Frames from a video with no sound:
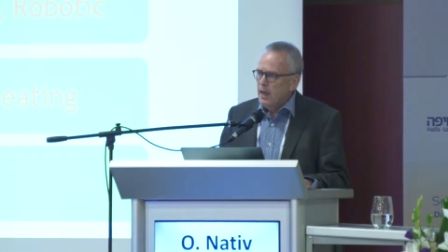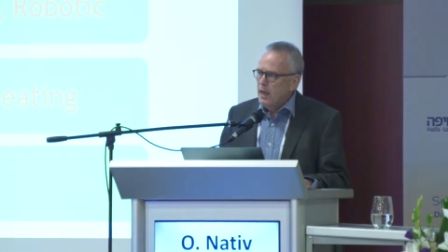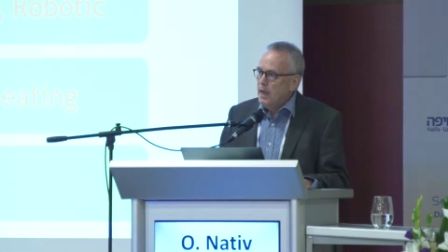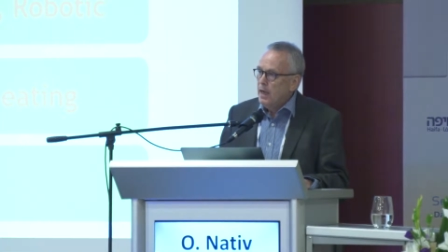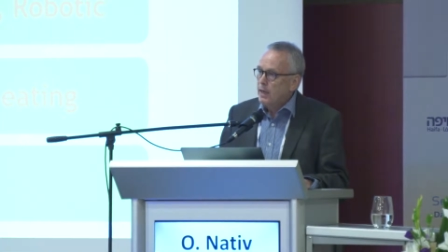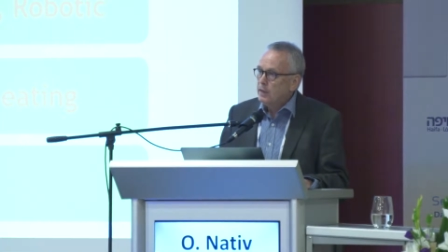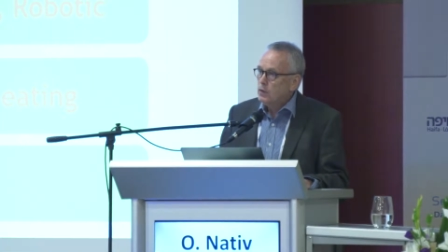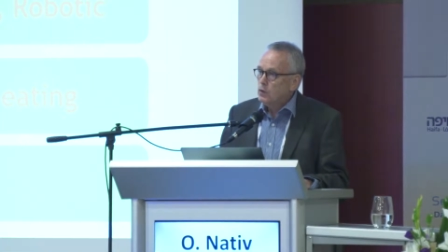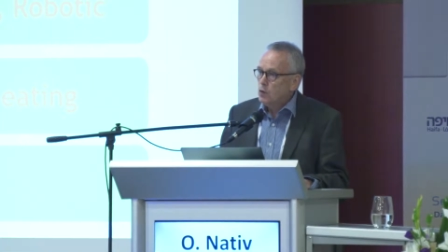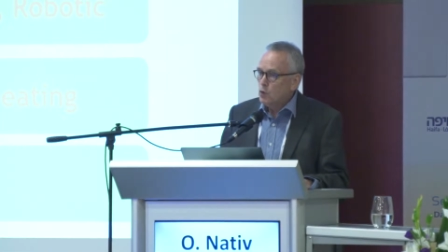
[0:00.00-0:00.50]

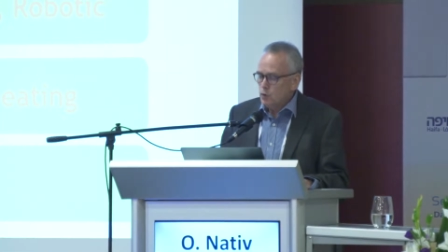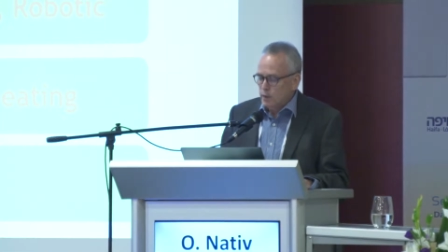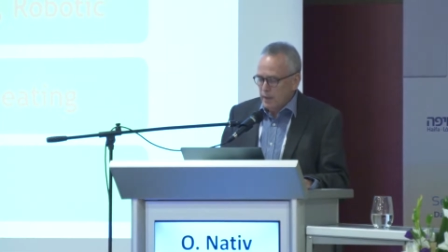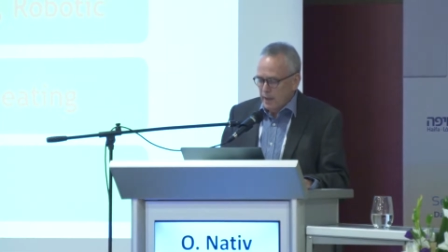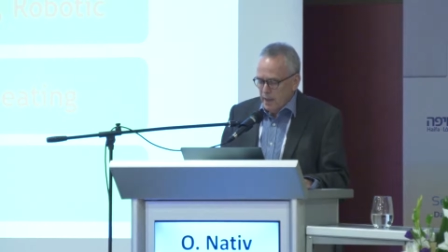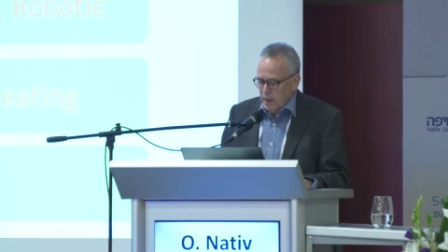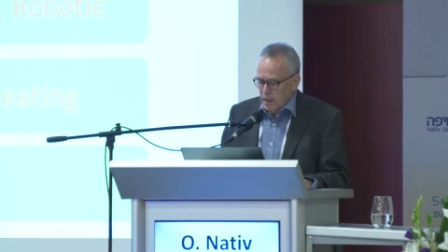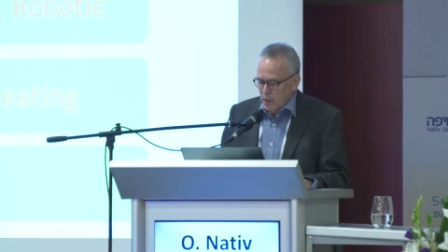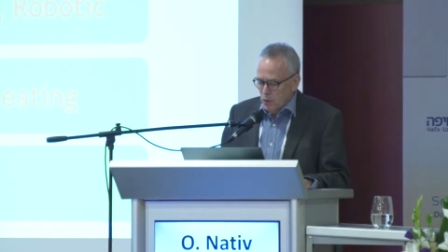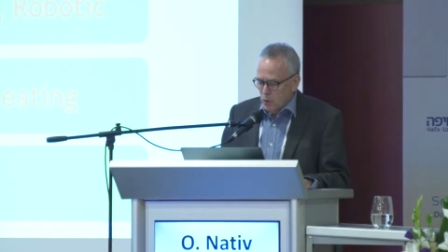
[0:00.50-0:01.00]
and
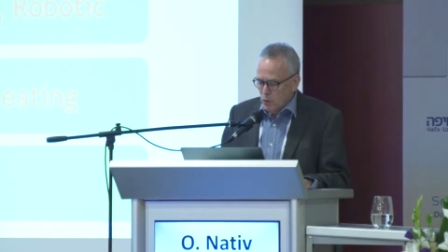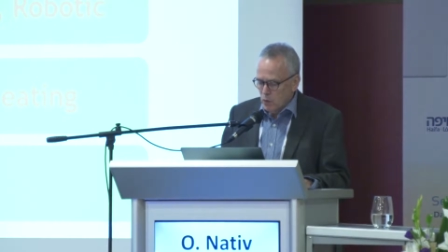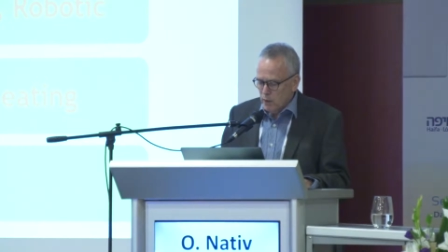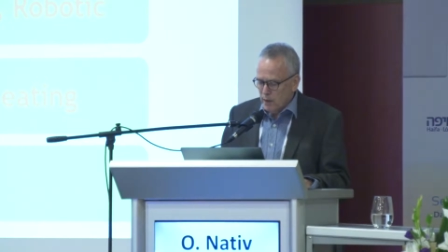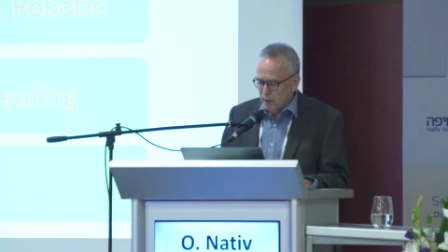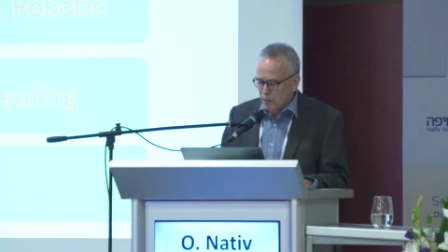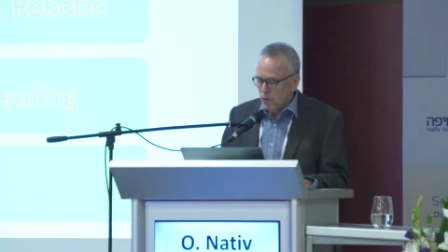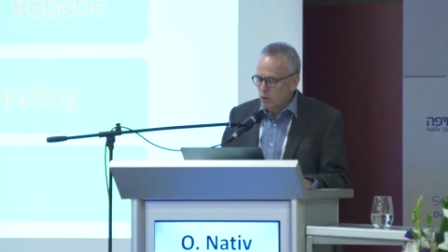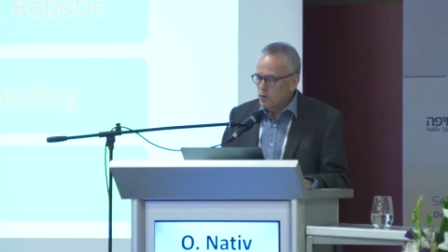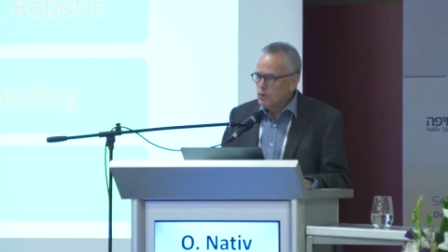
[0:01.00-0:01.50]
today we
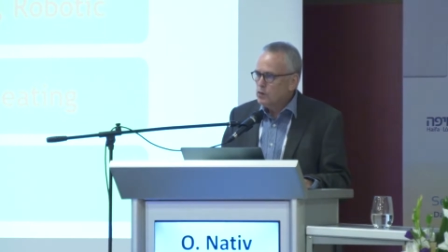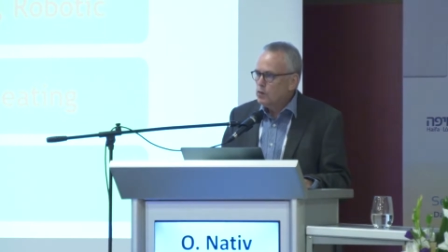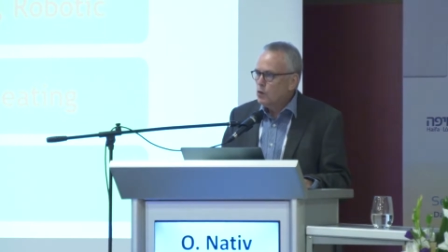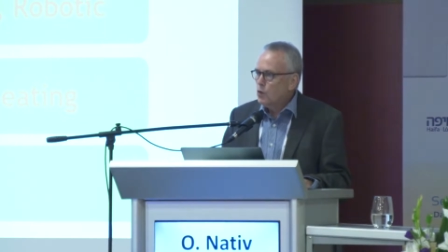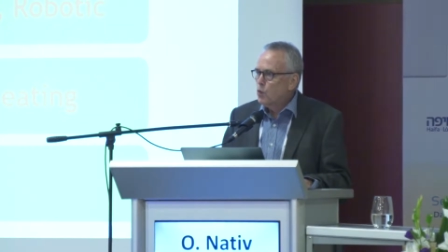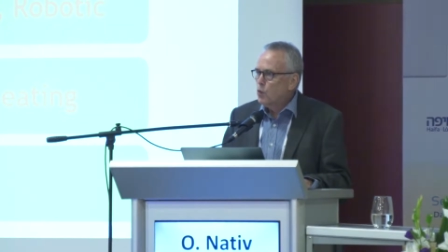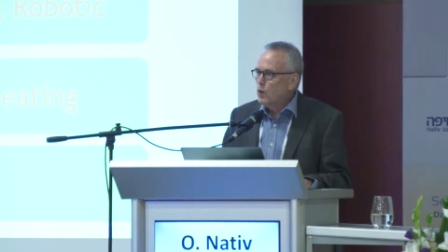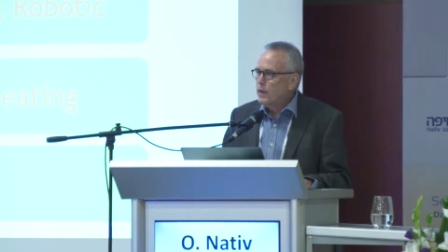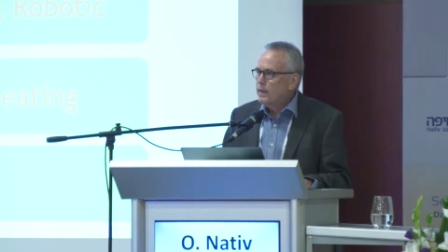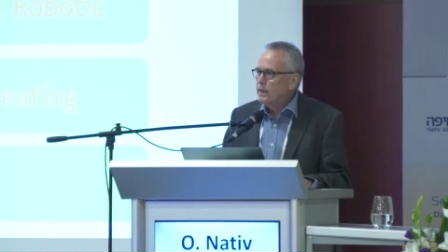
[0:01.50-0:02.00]
are also
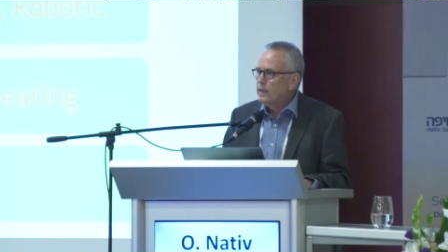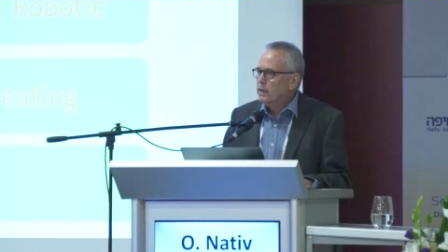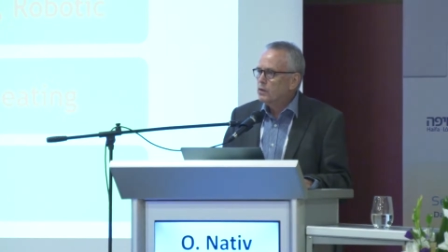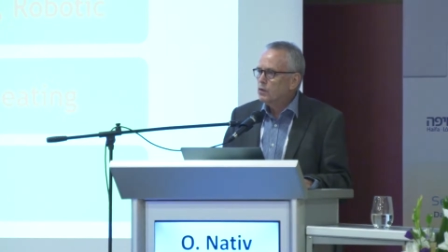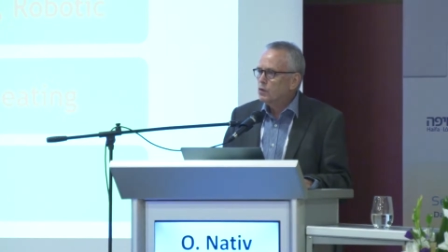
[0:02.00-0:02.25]
willing